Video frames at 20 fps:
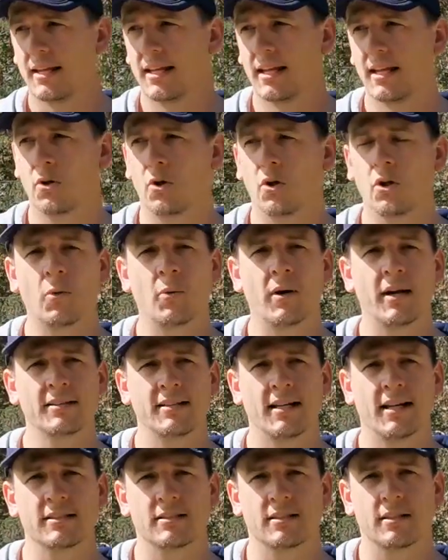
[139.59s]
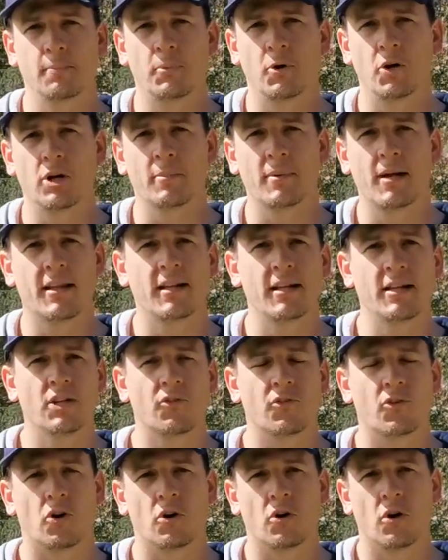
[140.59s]
getting all the way down to the bottom, and then
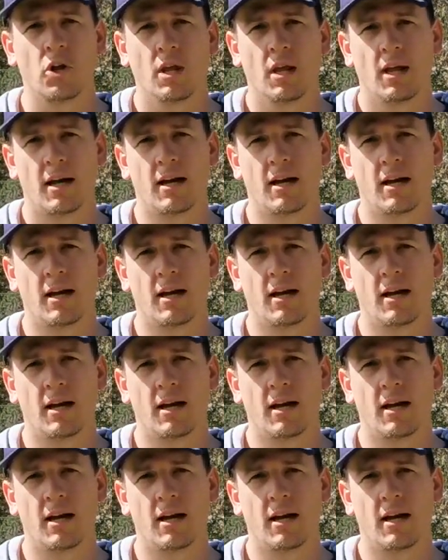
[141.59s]
you've got